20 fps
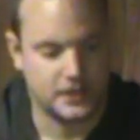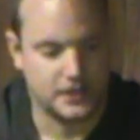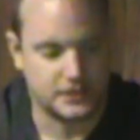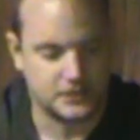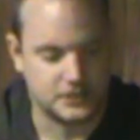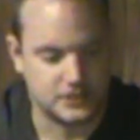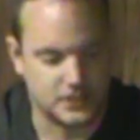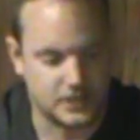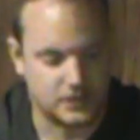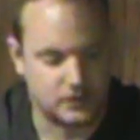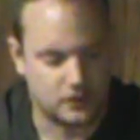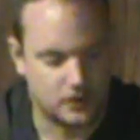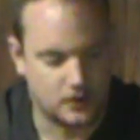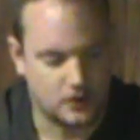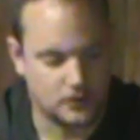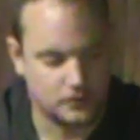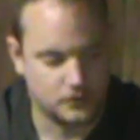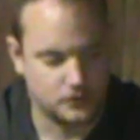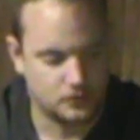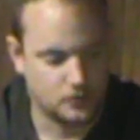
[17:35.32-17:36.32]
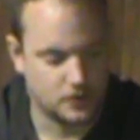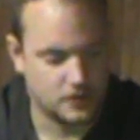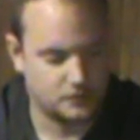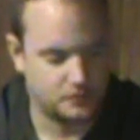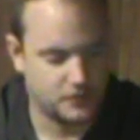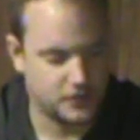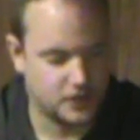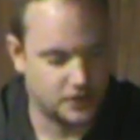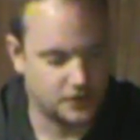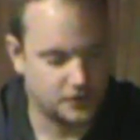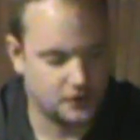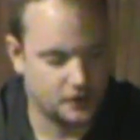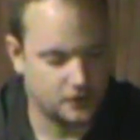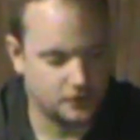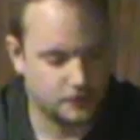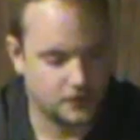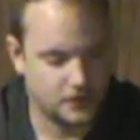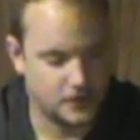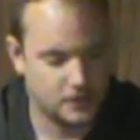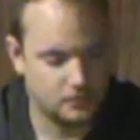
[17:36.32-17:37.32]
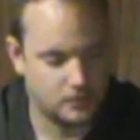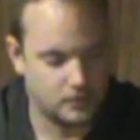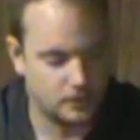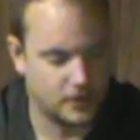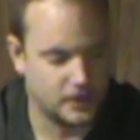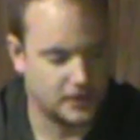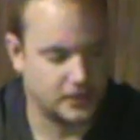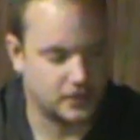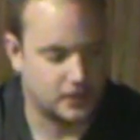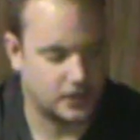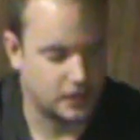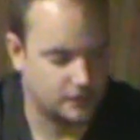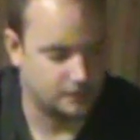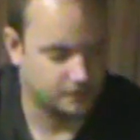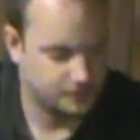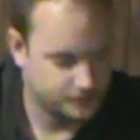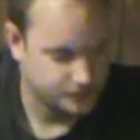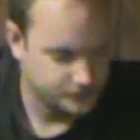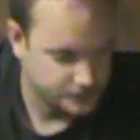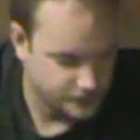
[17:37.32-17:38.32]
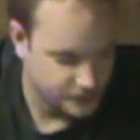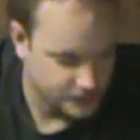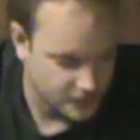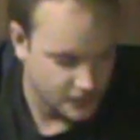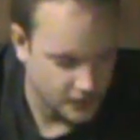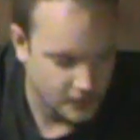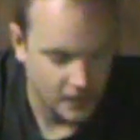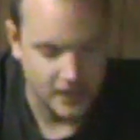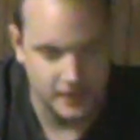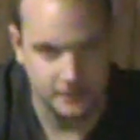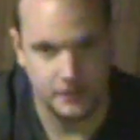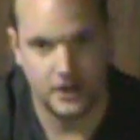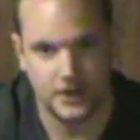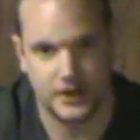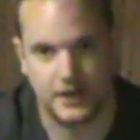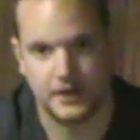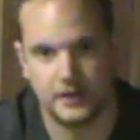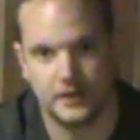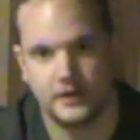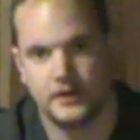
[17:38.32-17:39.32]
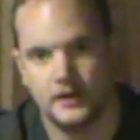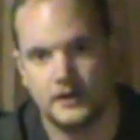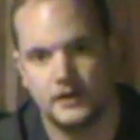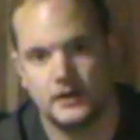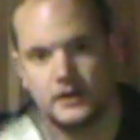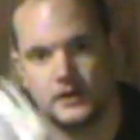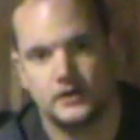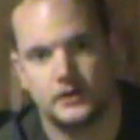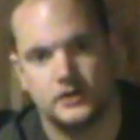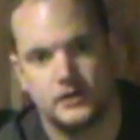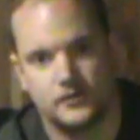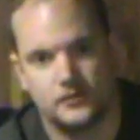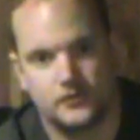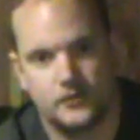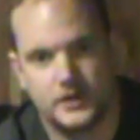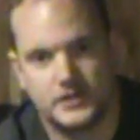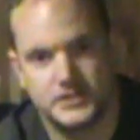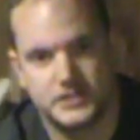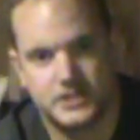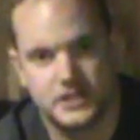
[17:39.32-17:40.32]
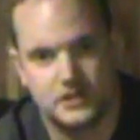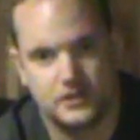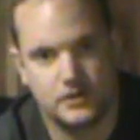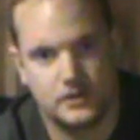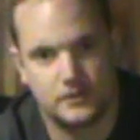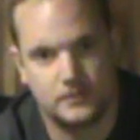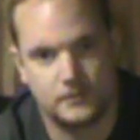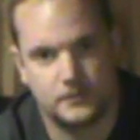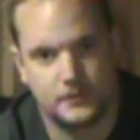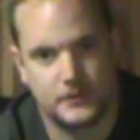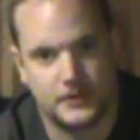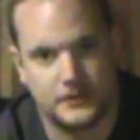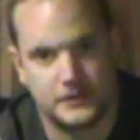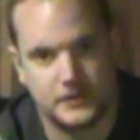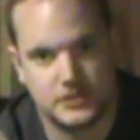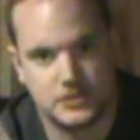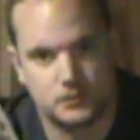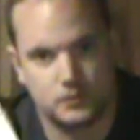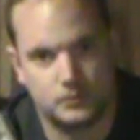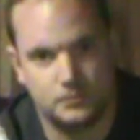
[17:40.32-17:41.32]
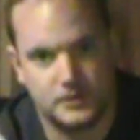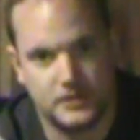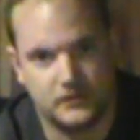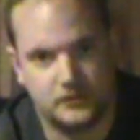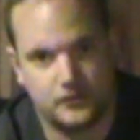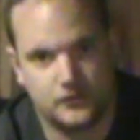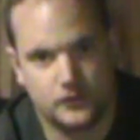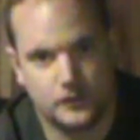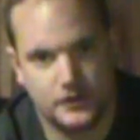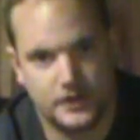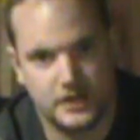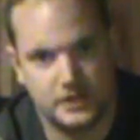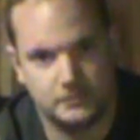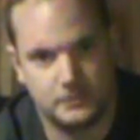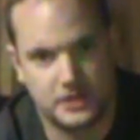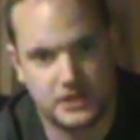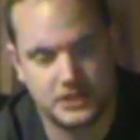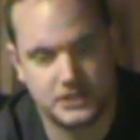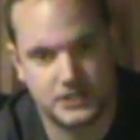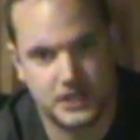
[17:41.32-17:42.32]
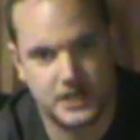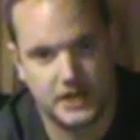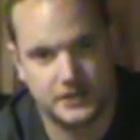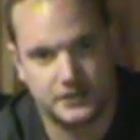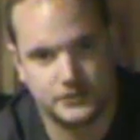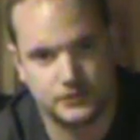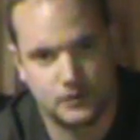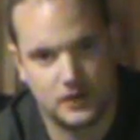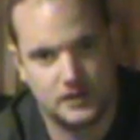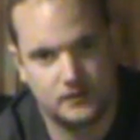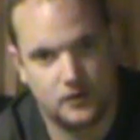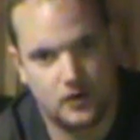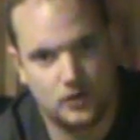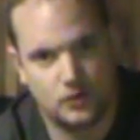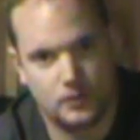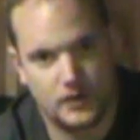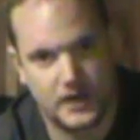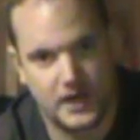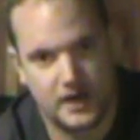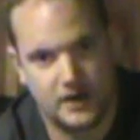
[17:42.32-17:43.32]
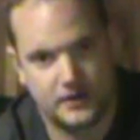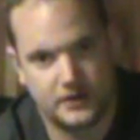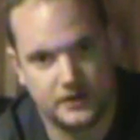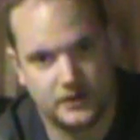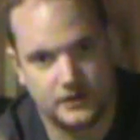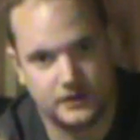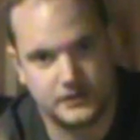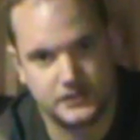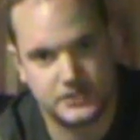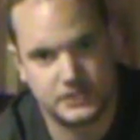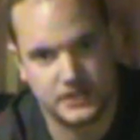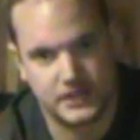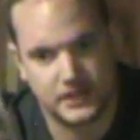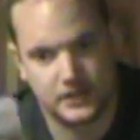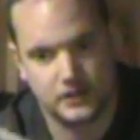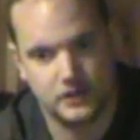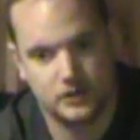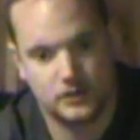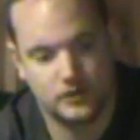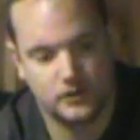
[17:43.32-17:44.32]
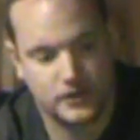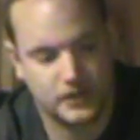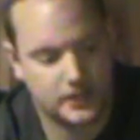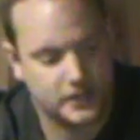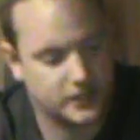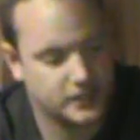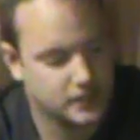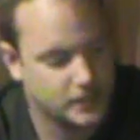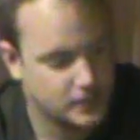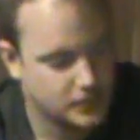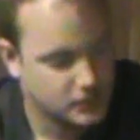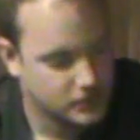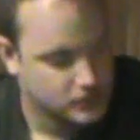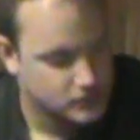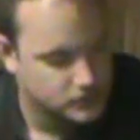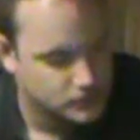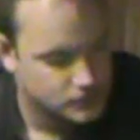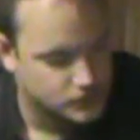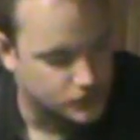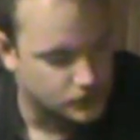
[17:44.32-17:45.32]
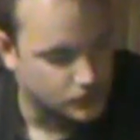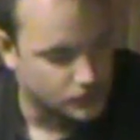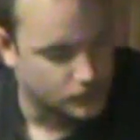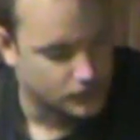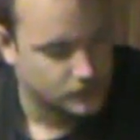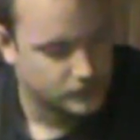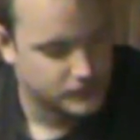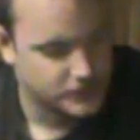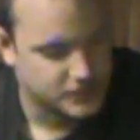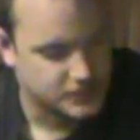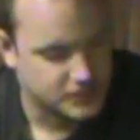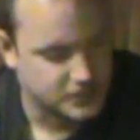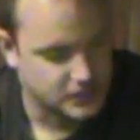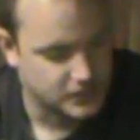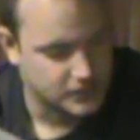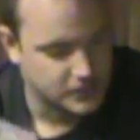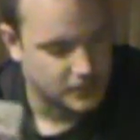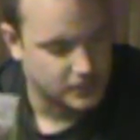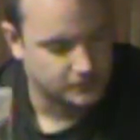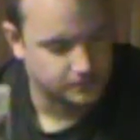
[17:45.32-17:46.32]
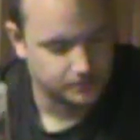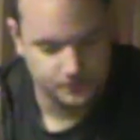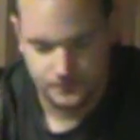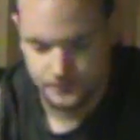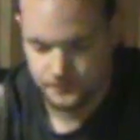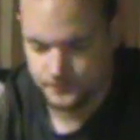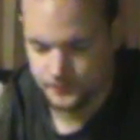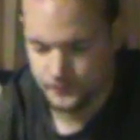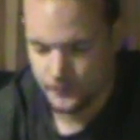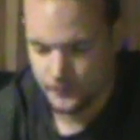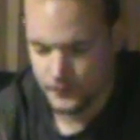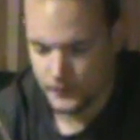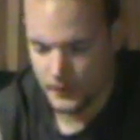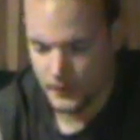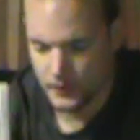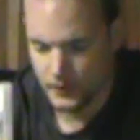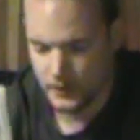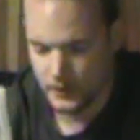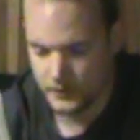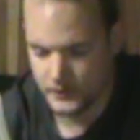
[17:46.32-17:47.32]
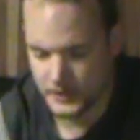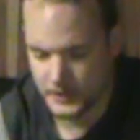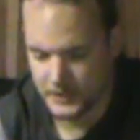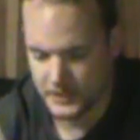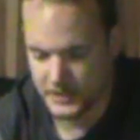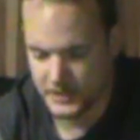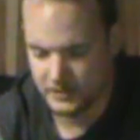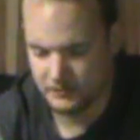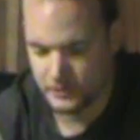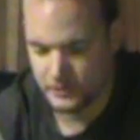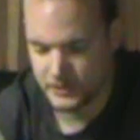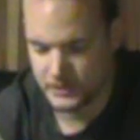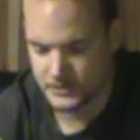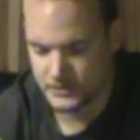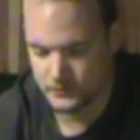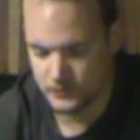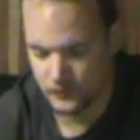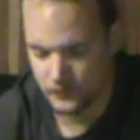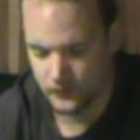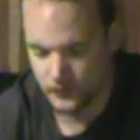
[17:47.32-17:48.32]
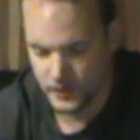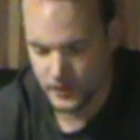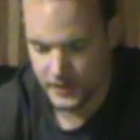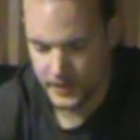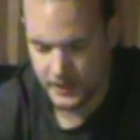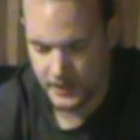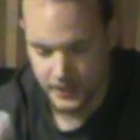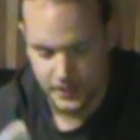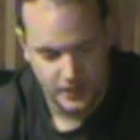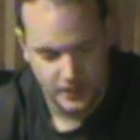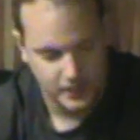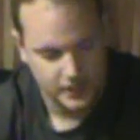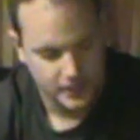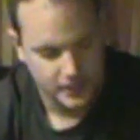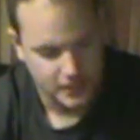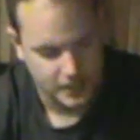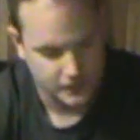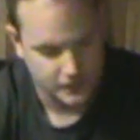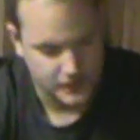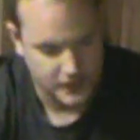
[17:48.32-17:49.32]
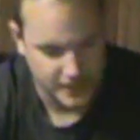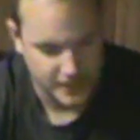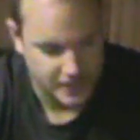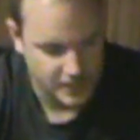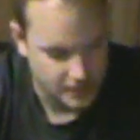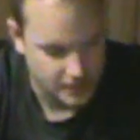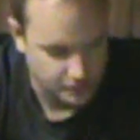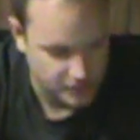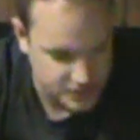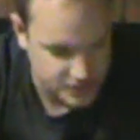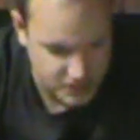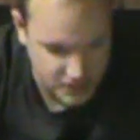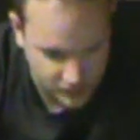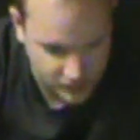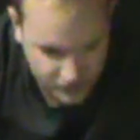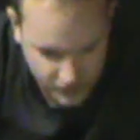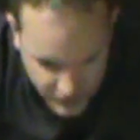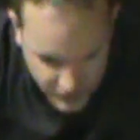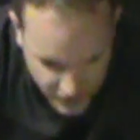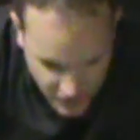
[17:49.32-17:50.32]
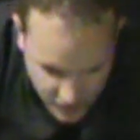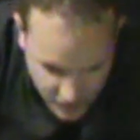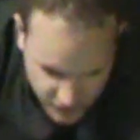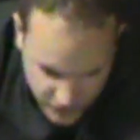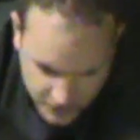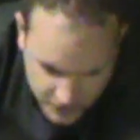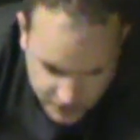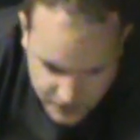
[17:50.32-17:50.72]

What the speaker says: And he's like, well, you want to pick out another game? I'm like, hey, buddy, your friend said that this would be free because I had to drive all the way out here. And he's like, oh, okay. So he said that he'd give me this for free, and then I got myself another